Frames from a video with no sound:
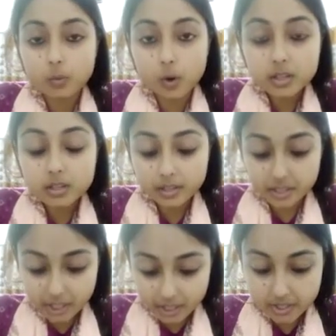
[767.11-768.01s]
What
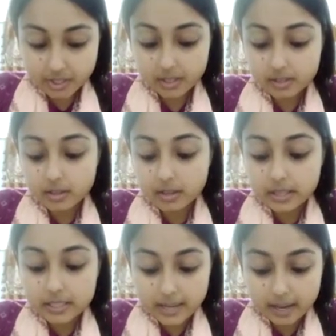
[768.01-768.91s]
changes
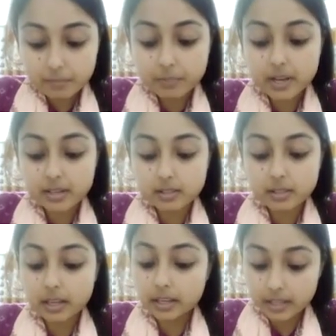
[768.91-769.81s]
take place
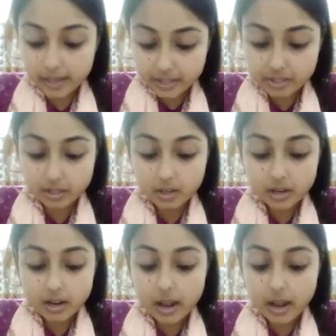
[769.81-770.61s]
in nature